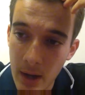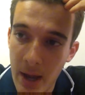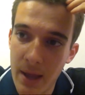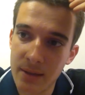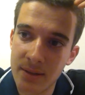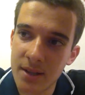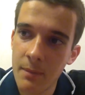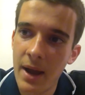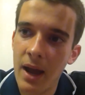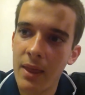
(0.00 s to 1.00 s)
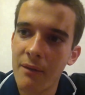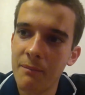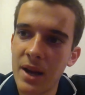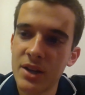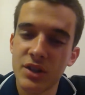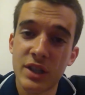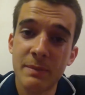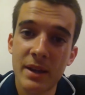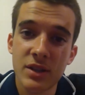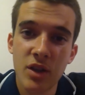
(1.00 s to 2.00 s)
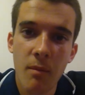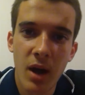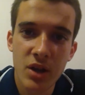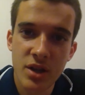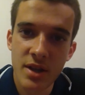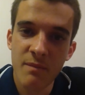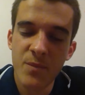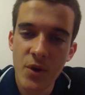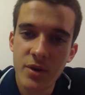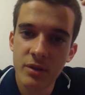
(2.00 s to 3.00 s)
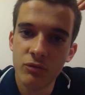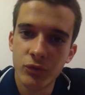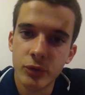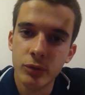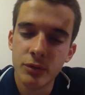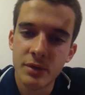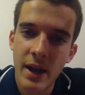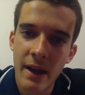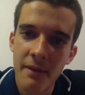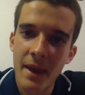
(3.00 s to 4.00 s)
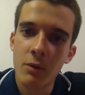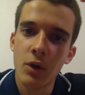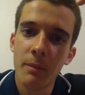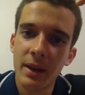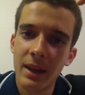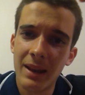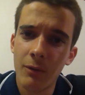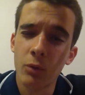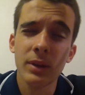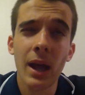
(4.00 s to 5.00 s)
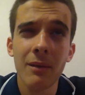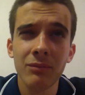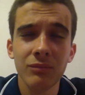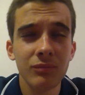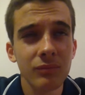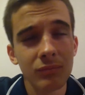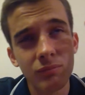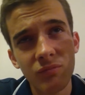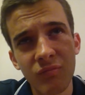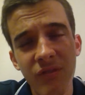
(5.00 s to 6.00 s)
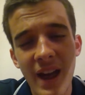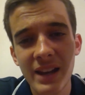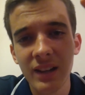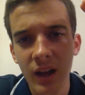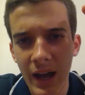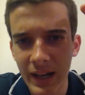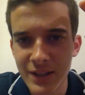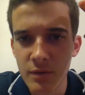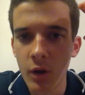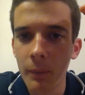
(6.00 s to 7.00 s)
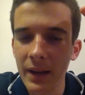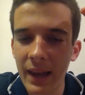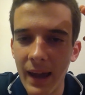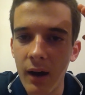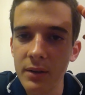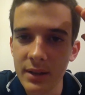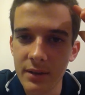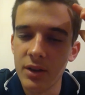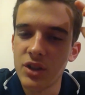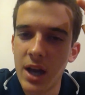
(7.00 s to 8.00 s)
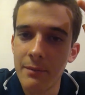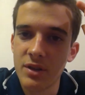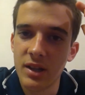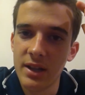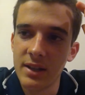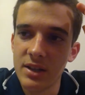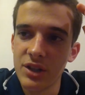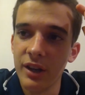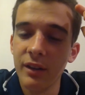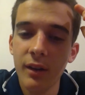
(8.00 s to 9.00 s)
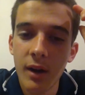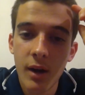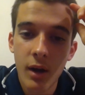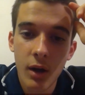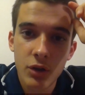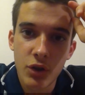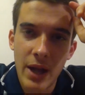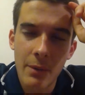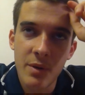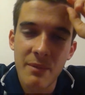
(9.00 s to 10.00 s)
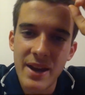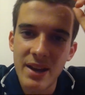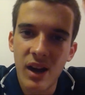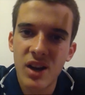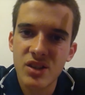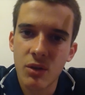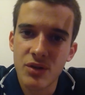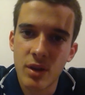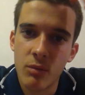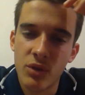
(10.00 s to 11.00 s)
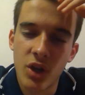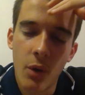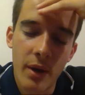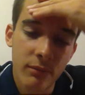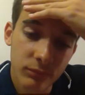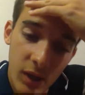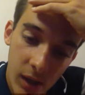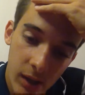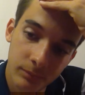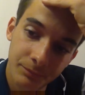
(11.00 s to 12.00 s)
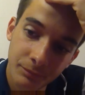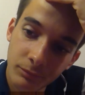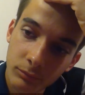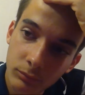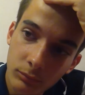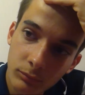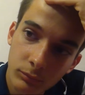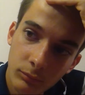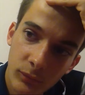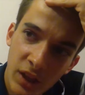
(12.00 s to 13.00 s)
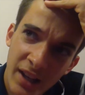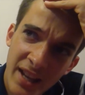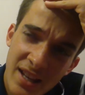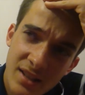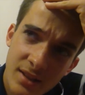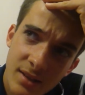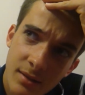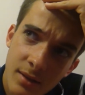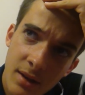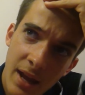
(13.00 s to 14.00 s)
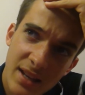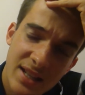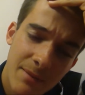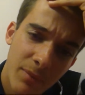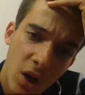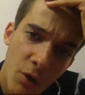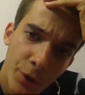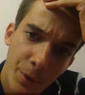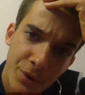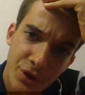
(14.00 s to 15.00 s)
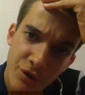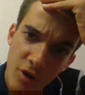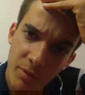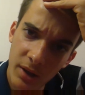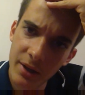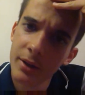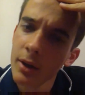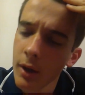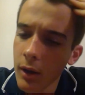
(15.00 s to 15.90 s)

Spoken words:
and somehow they've managed to spend so much that they've broken rules and they will not be, or they're fairly likely to not be allowed in the Champions League next year. So that would mean Arsenal or something would go in, and I guess the next team below would go into Europa League.